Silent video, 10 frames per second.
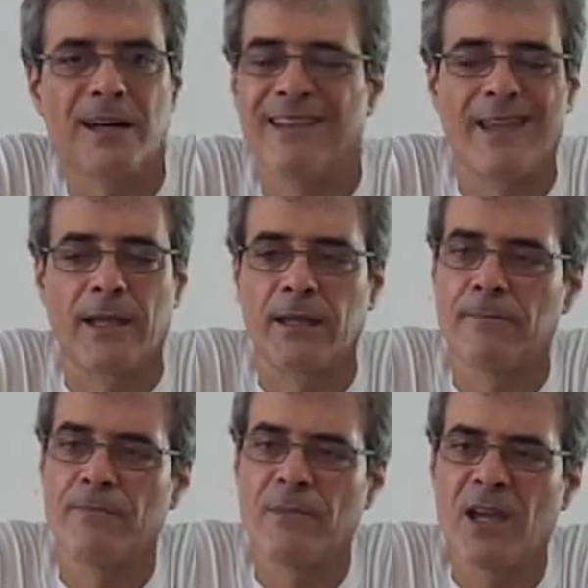I like it.
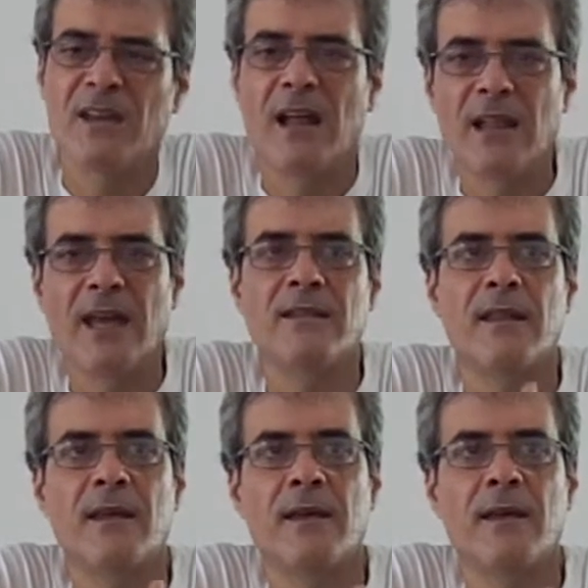And I like
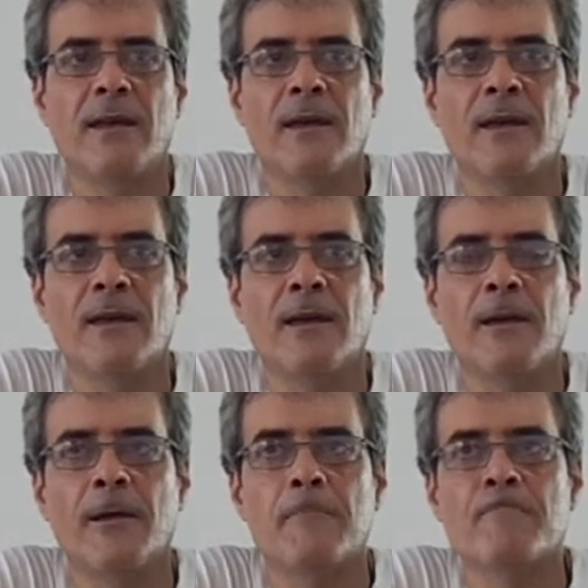
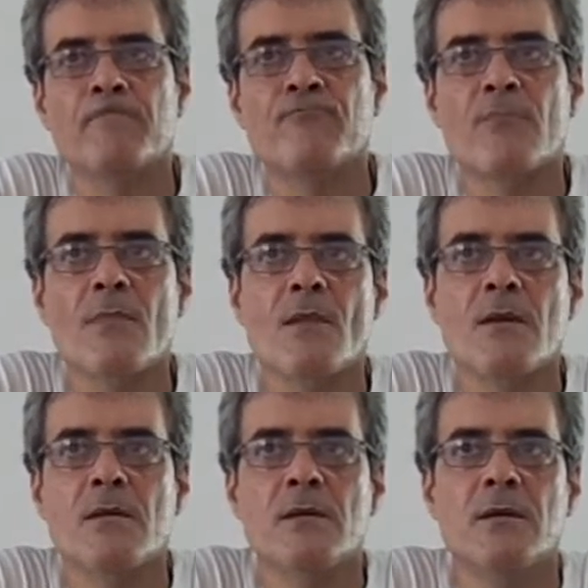the
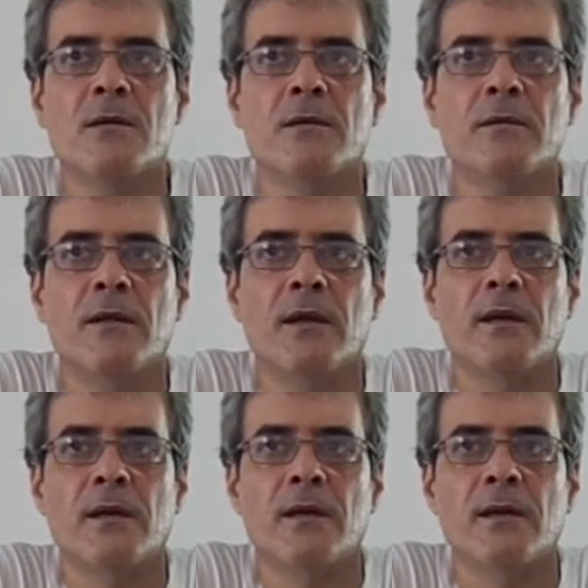
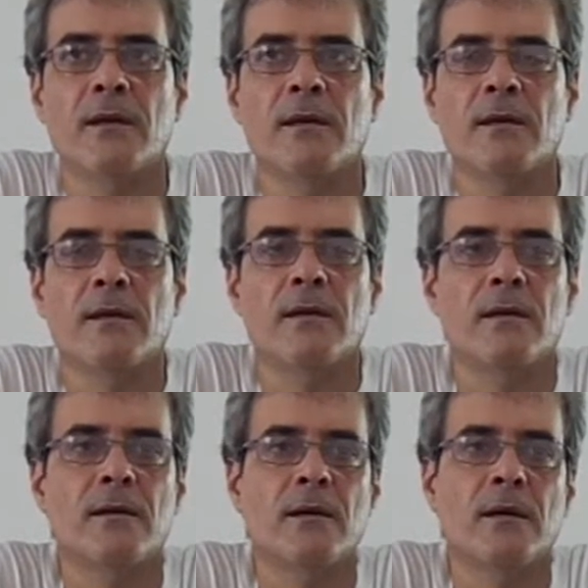the
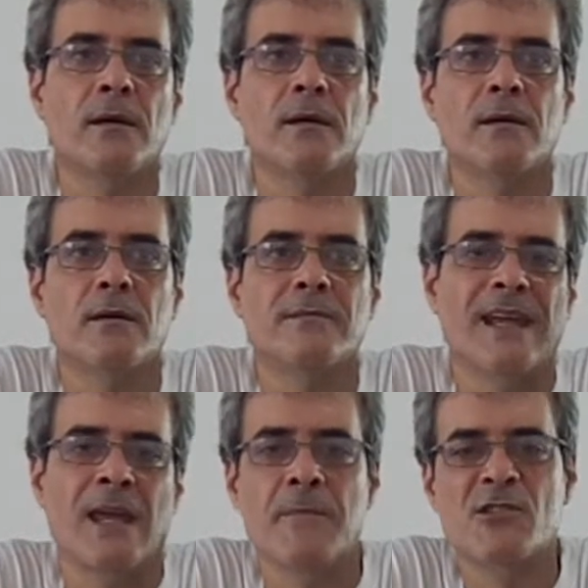uh, the
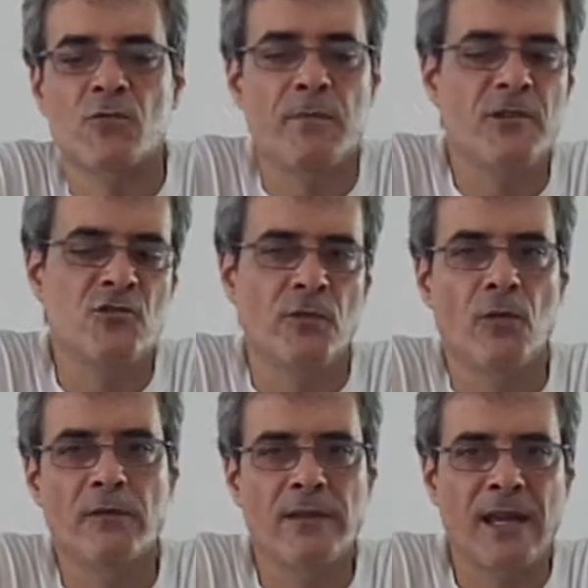chemistry between
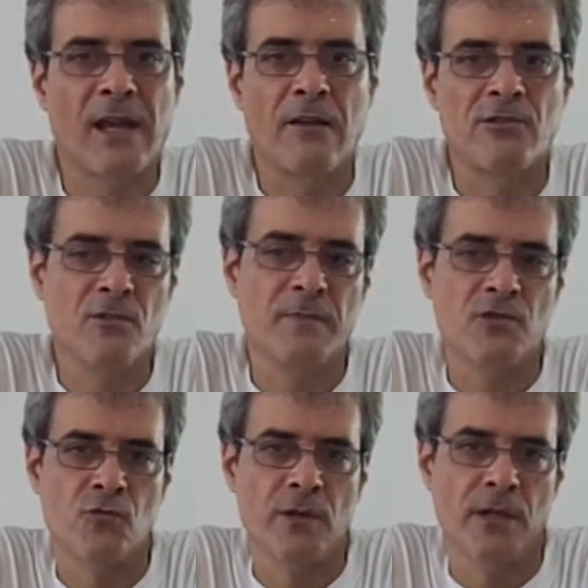all the characters
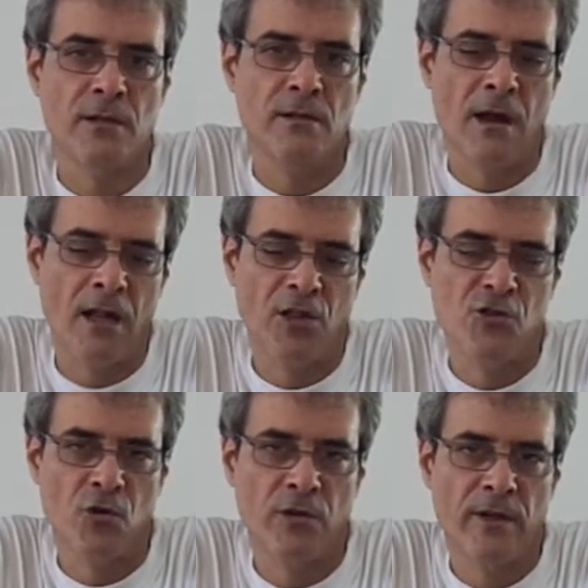between Hal
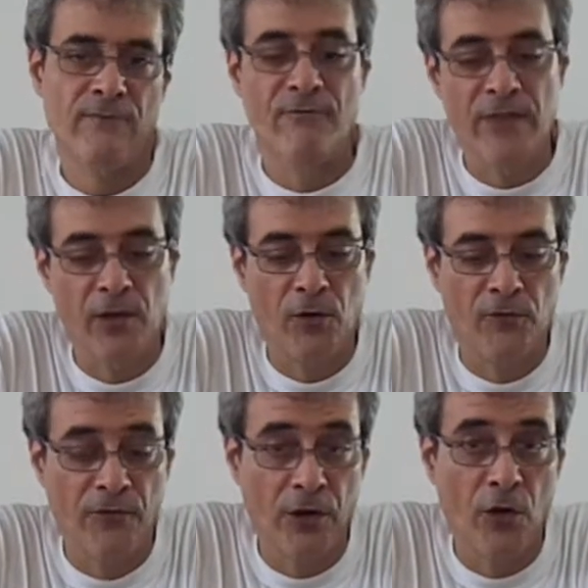Jordan,
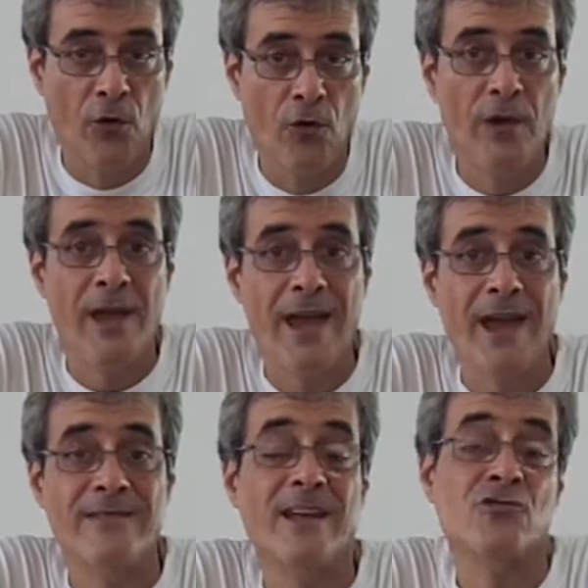Virgo,
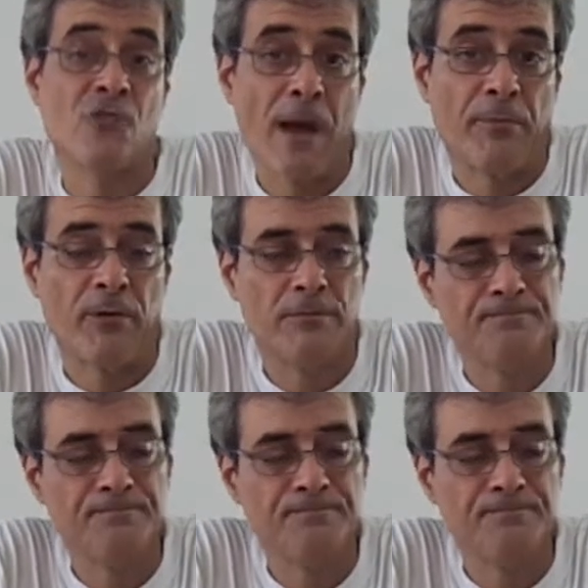and the Trapper.